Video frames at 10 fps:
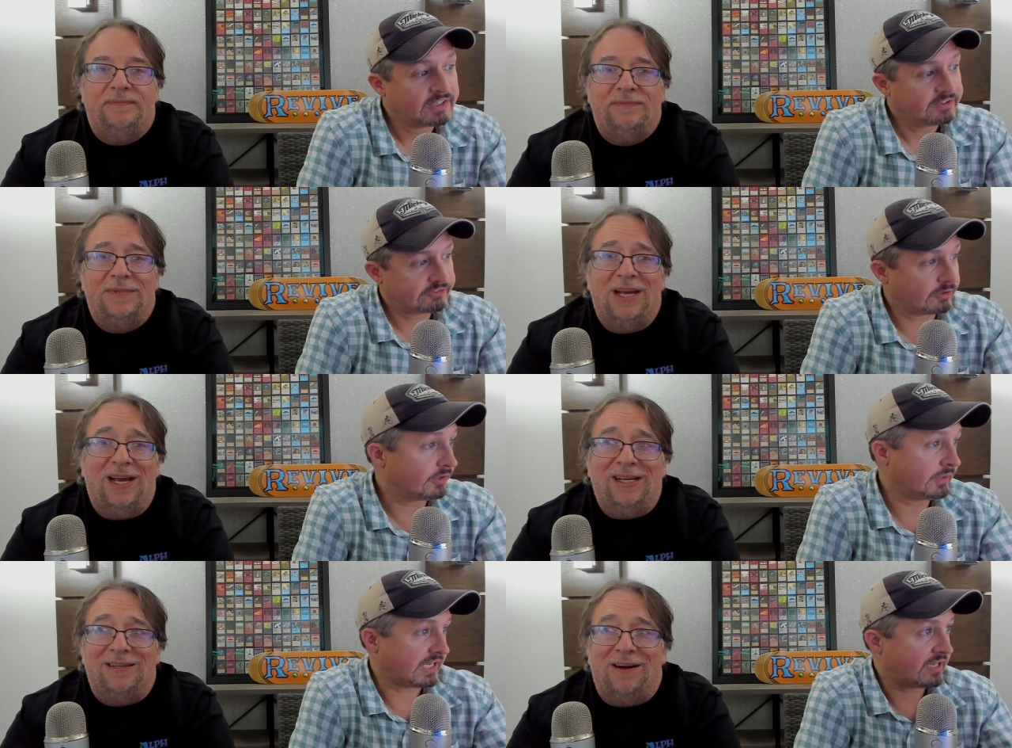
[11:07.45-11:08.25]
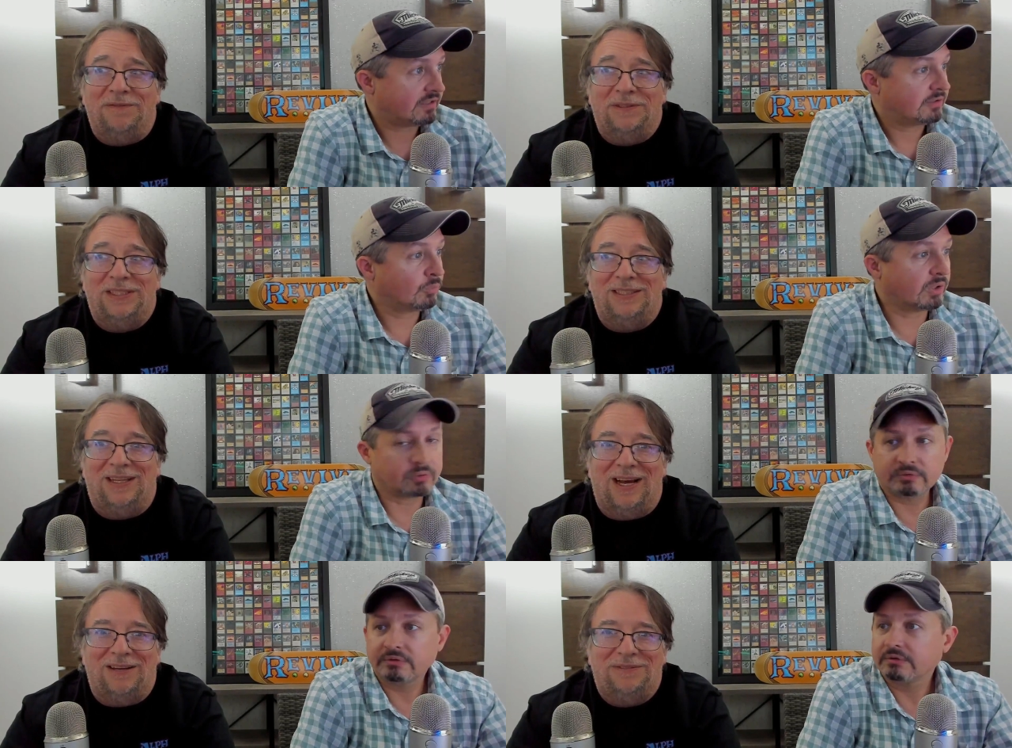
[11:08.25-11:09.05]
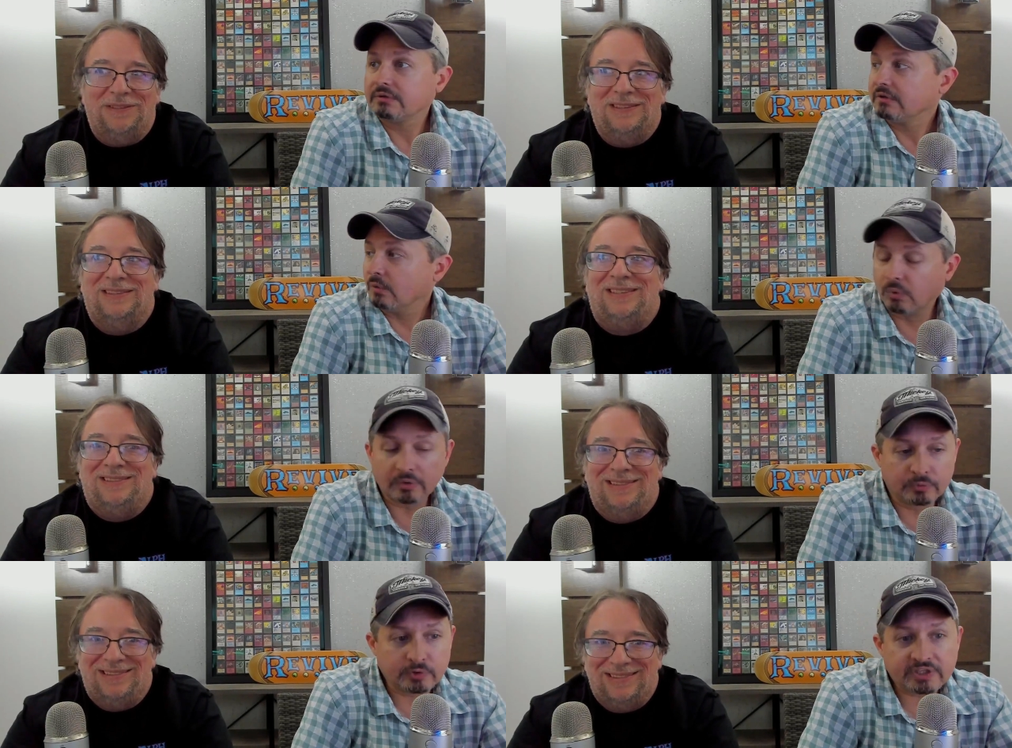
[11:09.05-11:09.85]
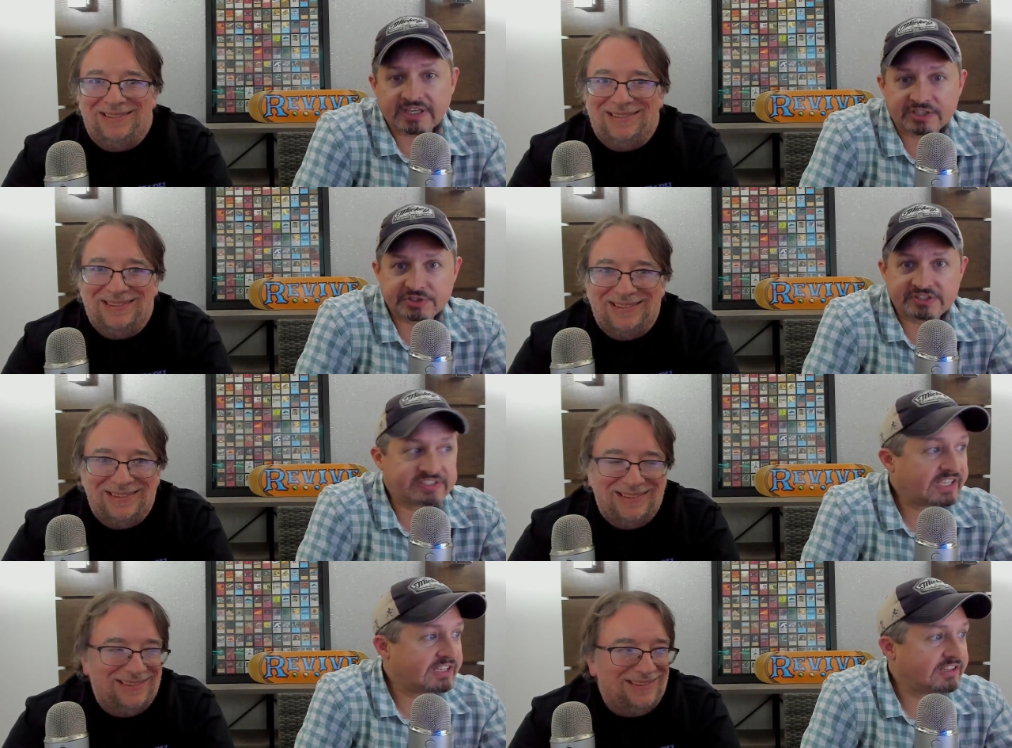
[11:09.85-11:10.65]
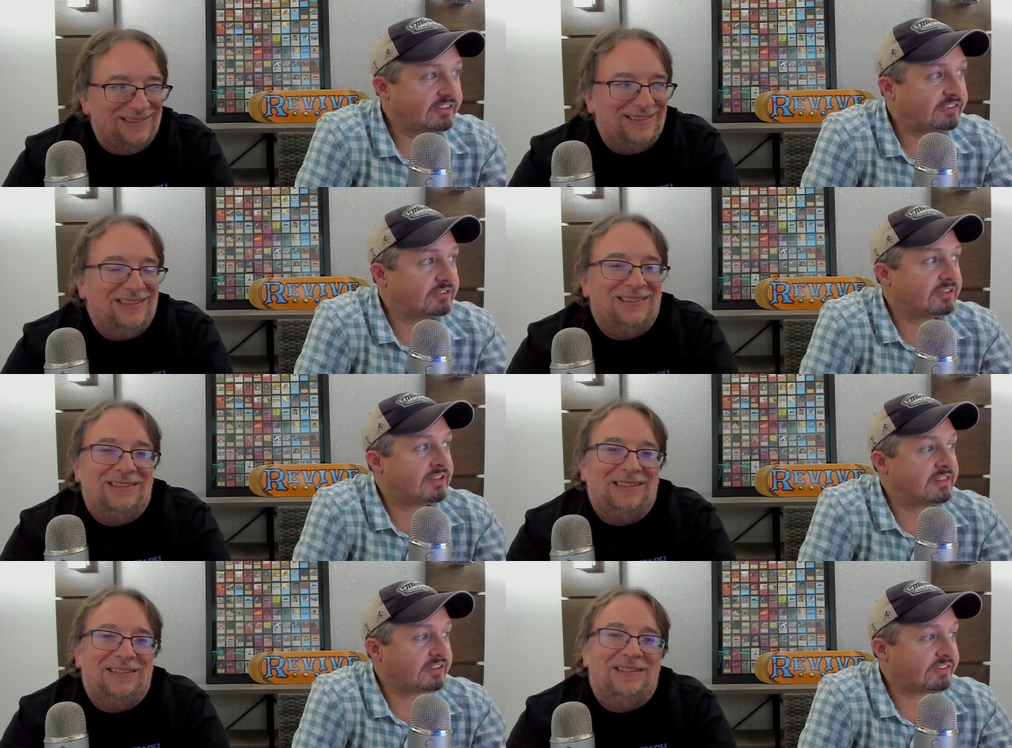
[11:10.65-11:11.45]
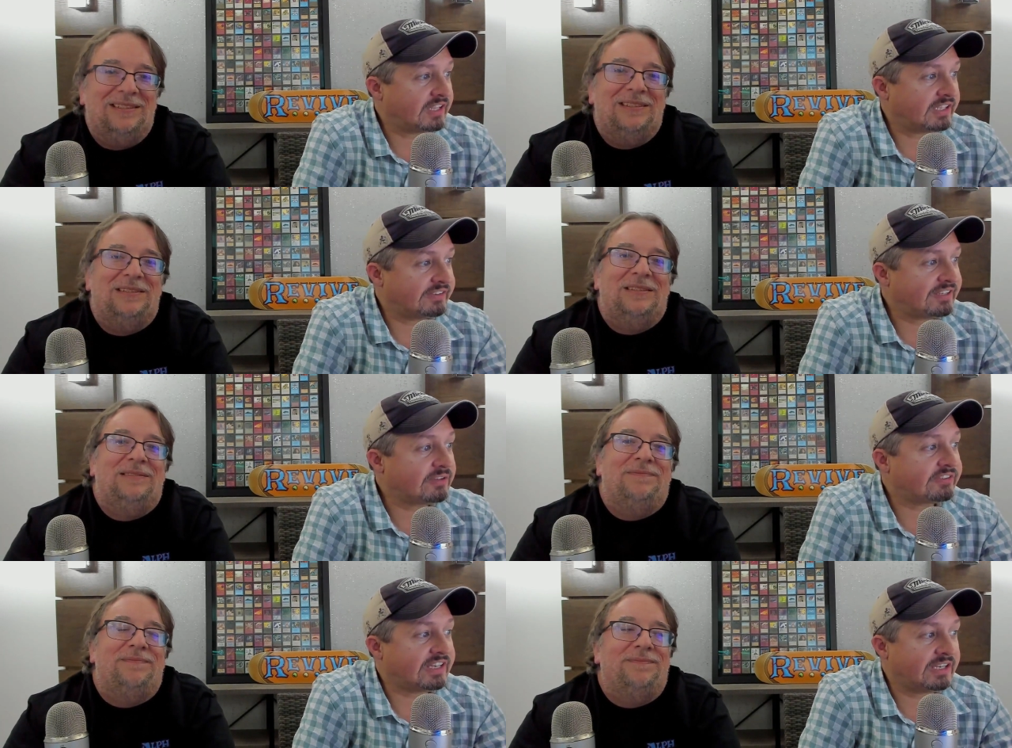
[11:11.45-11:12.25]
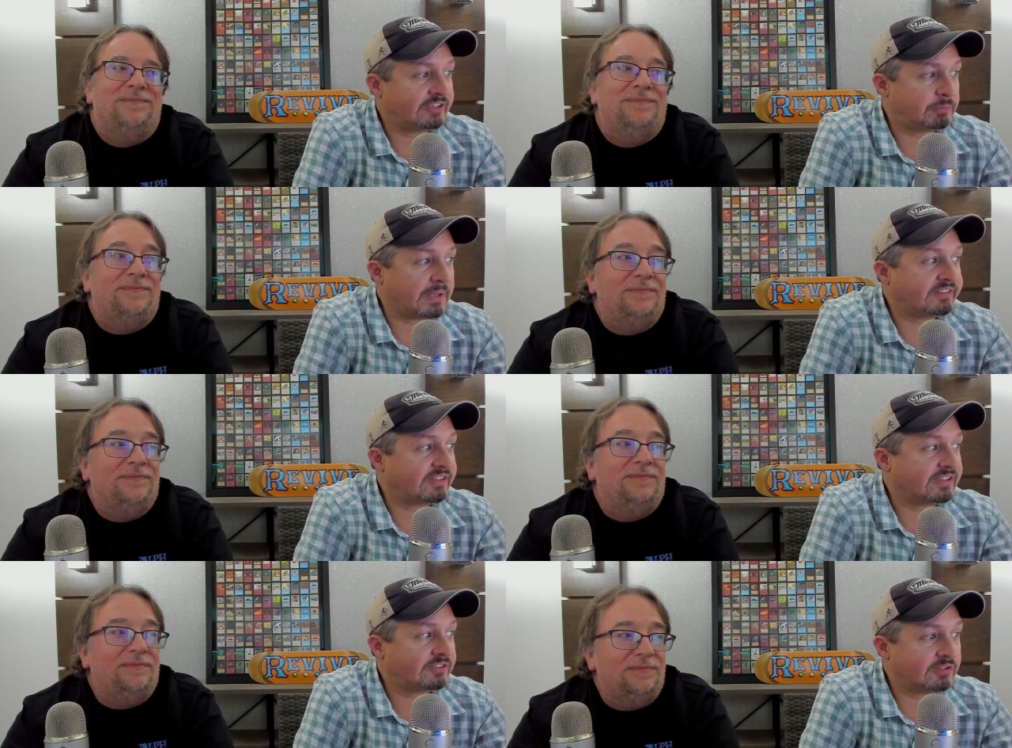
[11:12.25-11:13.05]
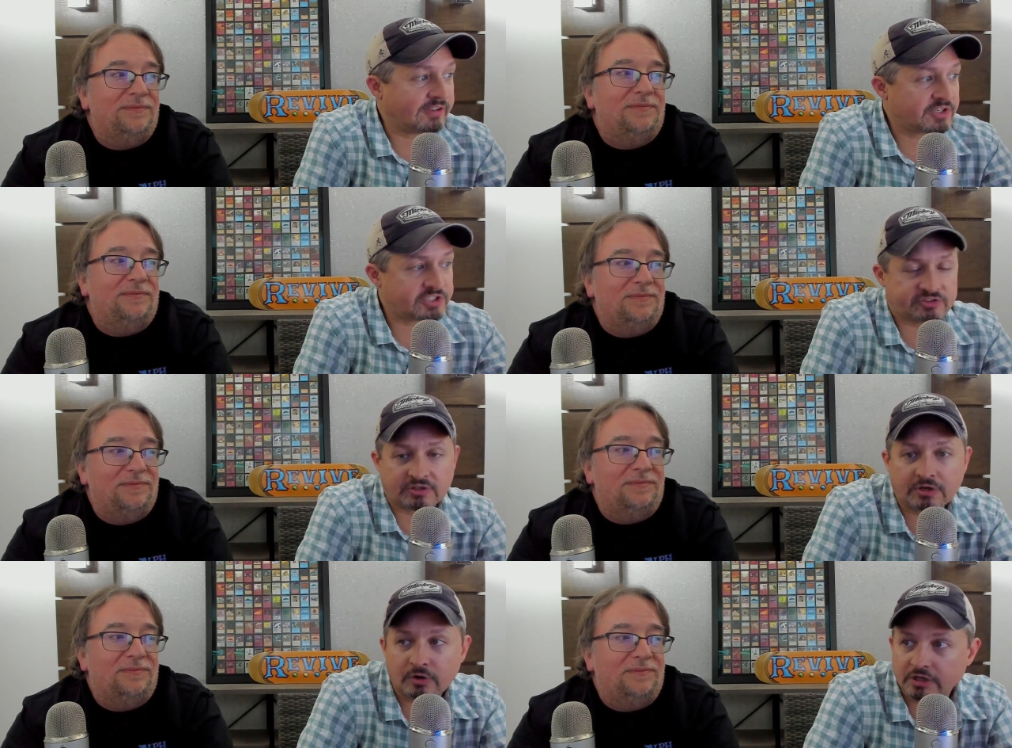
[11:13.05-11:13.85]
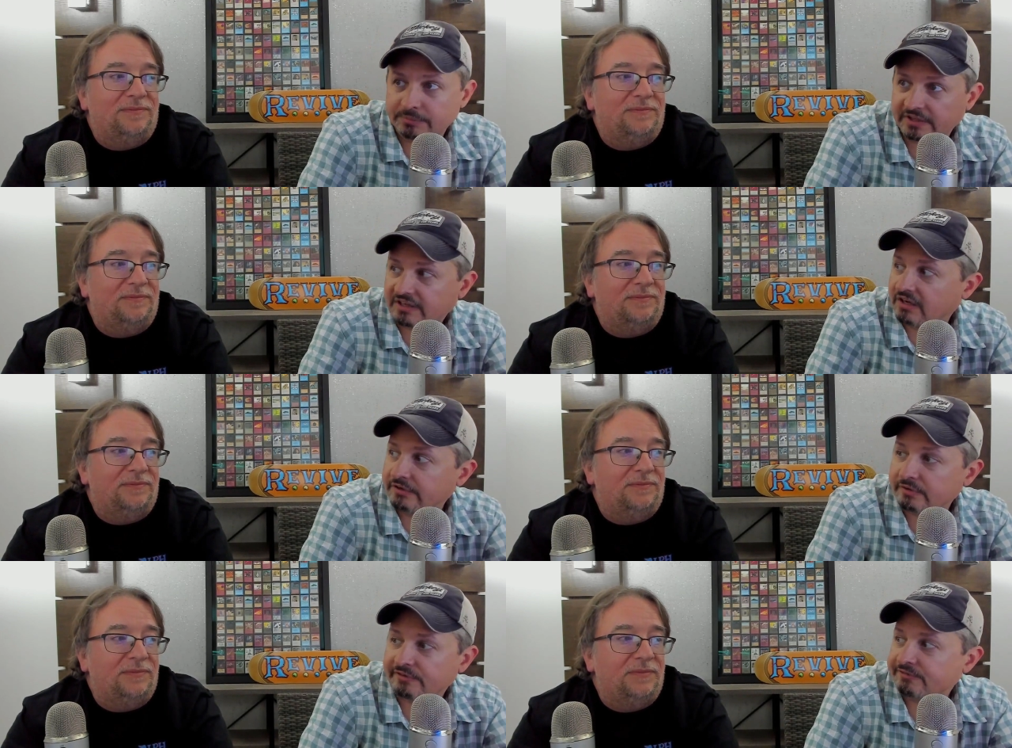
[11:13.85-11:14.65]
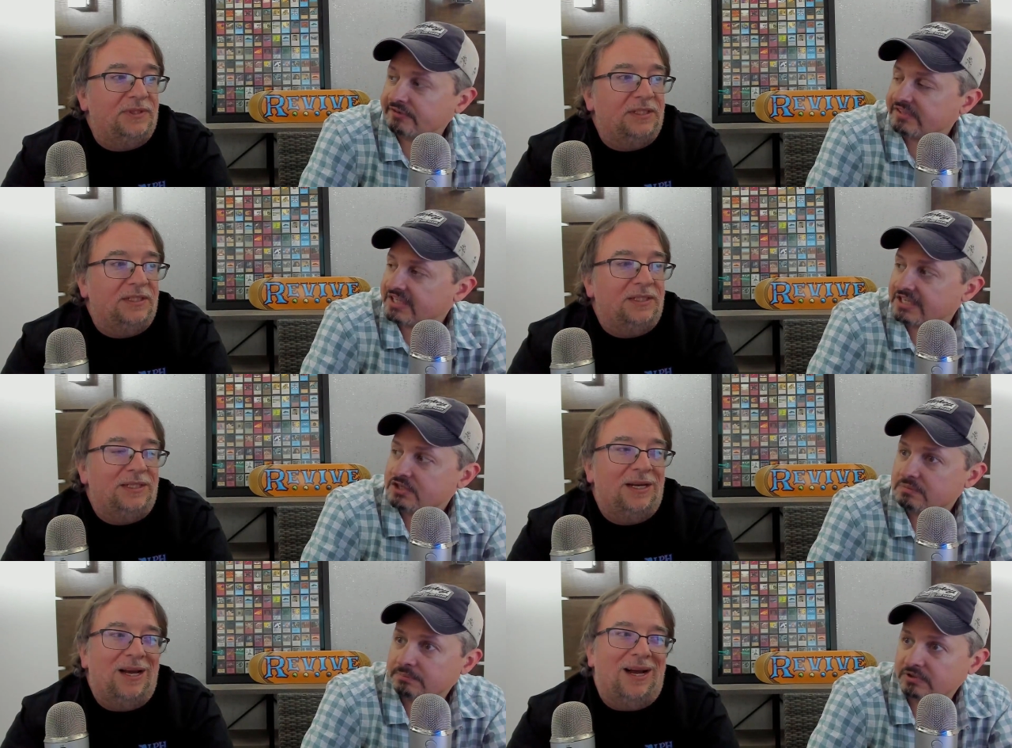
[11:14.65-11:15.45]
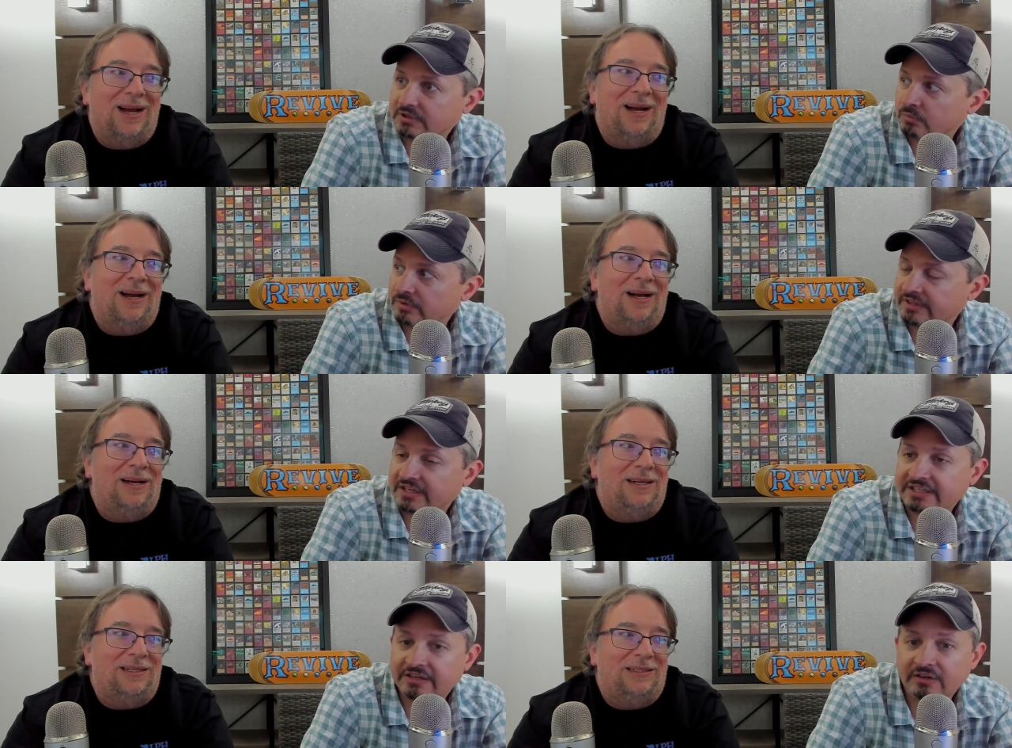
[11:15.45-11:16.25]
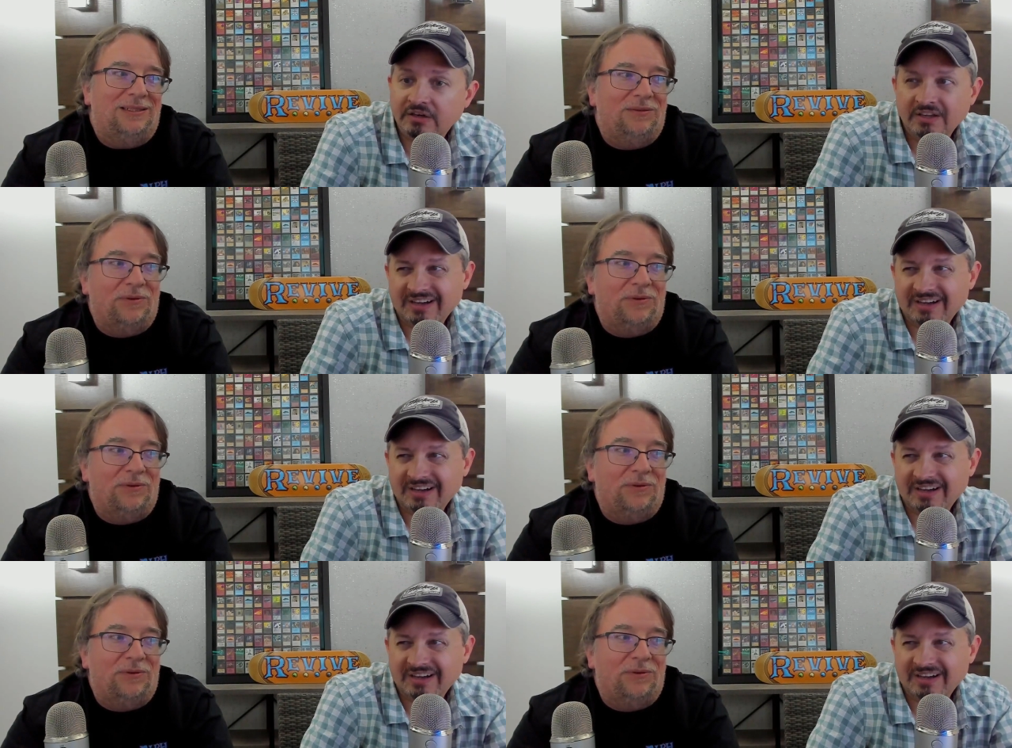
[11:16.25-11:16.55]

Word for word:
Speaker 1: So hanging on for dear life what Rudy actually said in this in this thing is he said he expected it to eventually start going up to like 150 each uh, within a year.